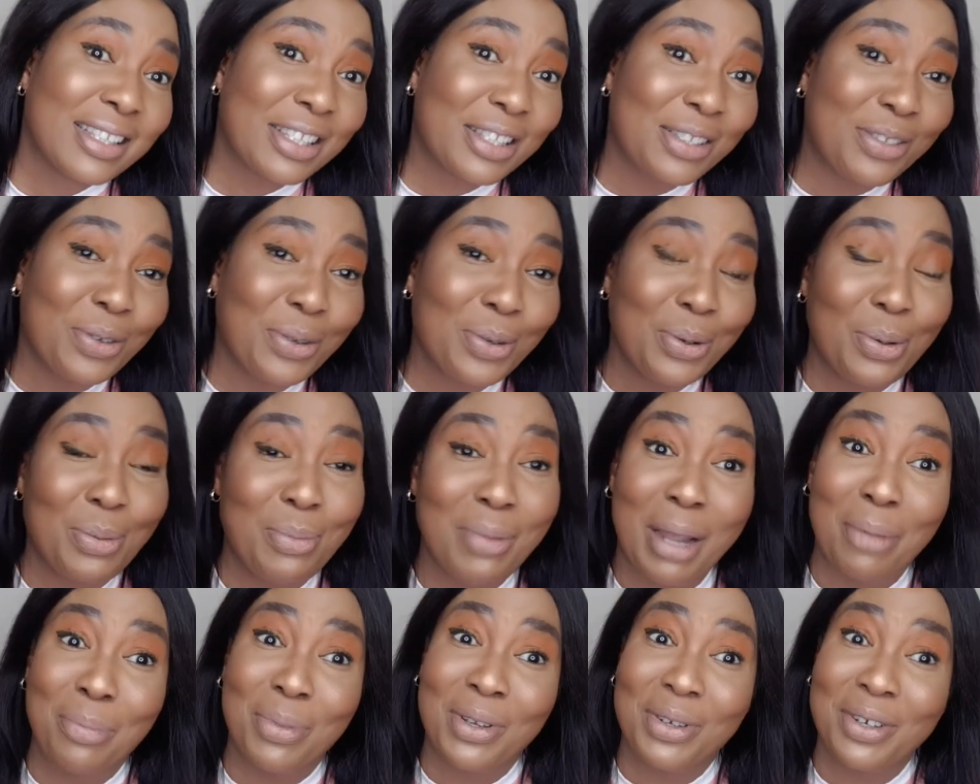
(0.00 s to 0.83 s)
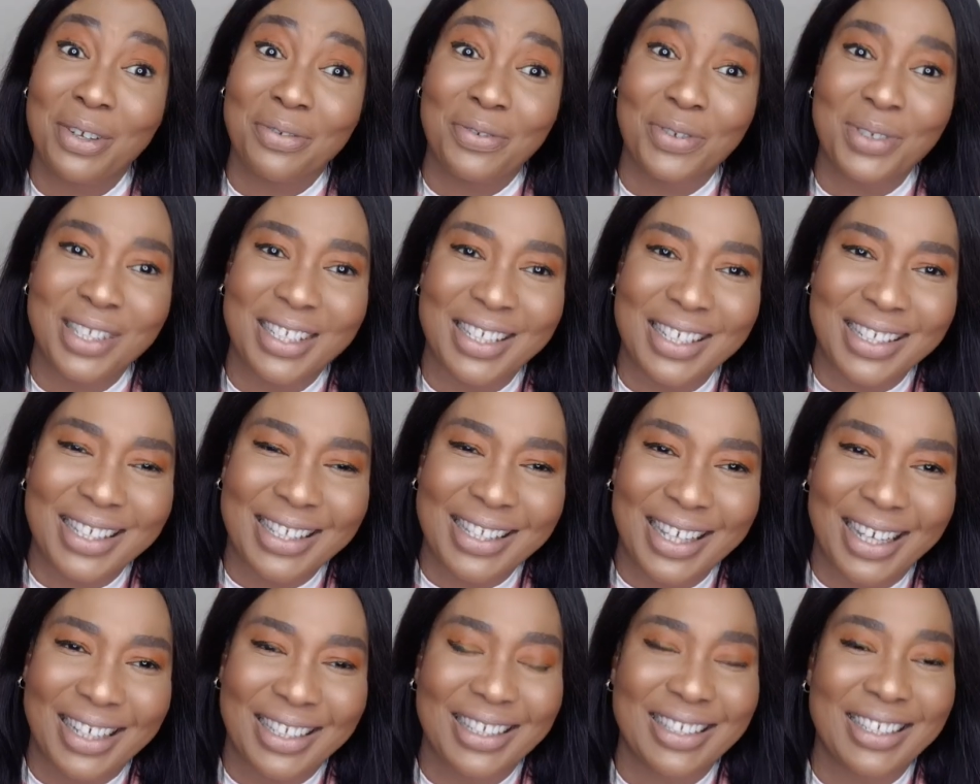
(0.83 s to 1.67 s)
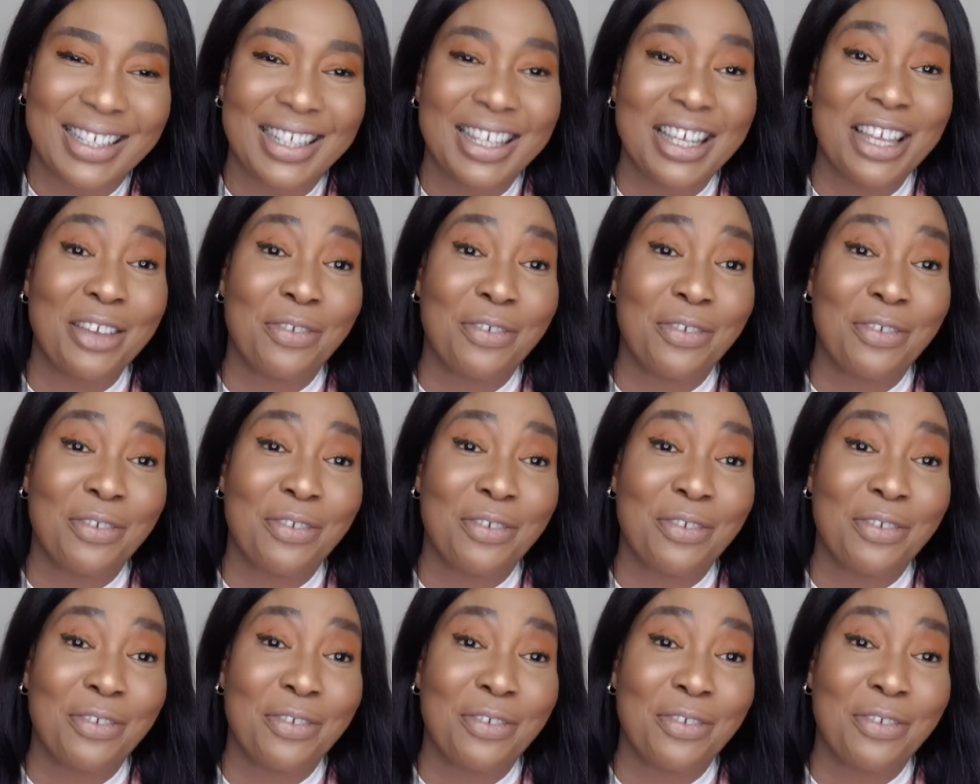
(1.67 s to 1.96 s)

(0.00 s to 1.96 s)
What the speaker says: So, my beautiful sisters,